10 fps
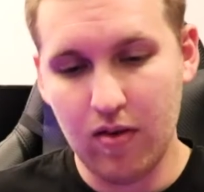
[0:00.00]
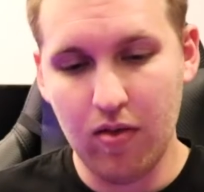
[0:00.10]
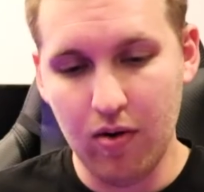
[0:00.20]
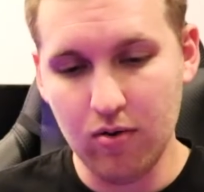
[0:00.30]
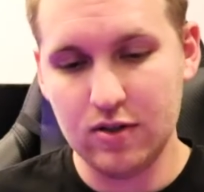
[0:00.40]

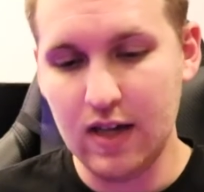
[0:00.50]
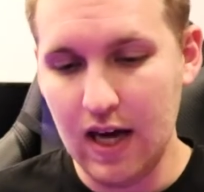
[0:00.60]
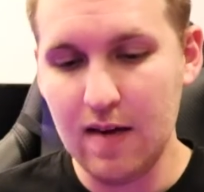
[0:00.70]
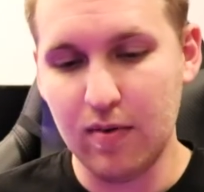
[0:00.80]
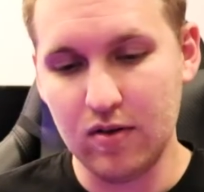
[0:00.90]
those
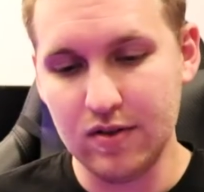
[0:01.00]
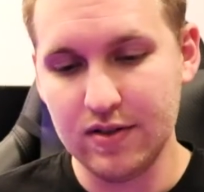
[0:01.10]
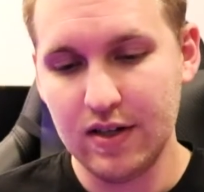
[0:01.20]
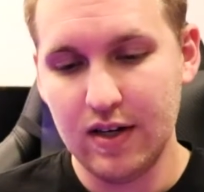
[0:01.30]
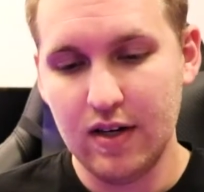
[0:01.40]

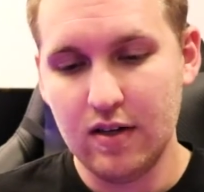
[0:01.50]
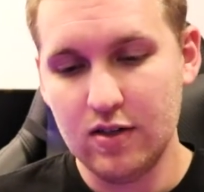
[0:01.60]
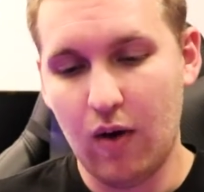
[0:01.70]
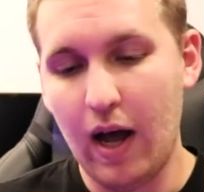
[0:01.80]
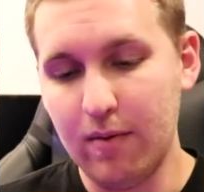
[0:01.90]
cables.
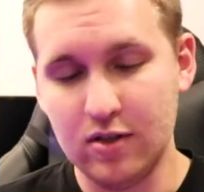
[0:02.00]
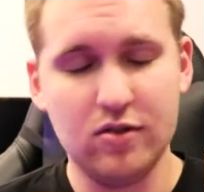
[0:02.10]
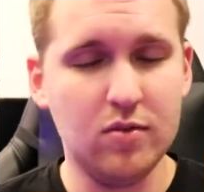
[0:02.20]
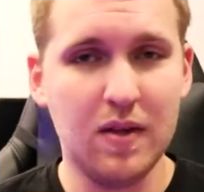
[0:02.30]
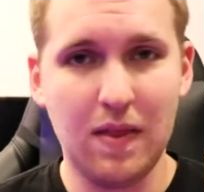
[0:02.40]
So I would
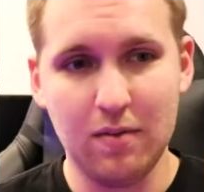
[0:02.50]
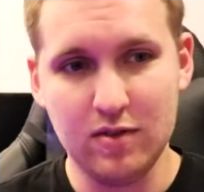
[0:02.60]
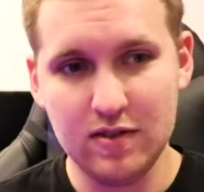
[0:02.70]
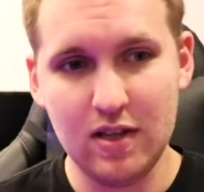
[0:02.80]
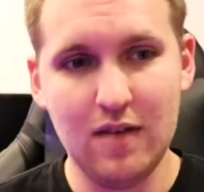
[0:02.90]
assume that they
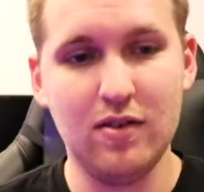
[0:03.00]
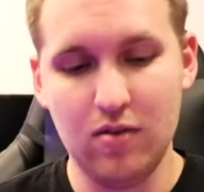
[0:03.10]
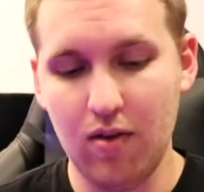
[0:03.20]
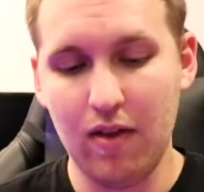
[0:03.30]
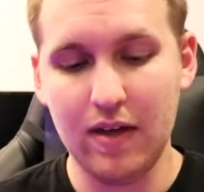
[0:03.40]
would sleeve it
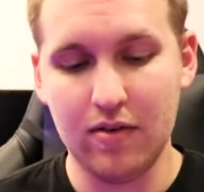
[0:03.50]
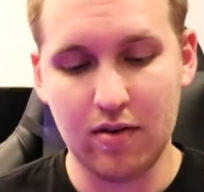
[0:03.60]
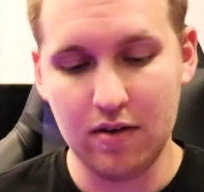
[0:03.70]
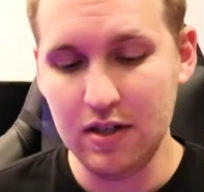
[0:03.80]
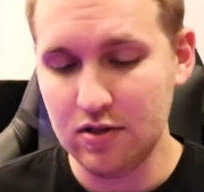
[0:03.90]
to the length that it
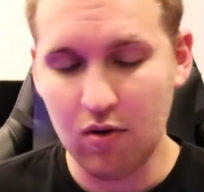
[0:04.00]
already is.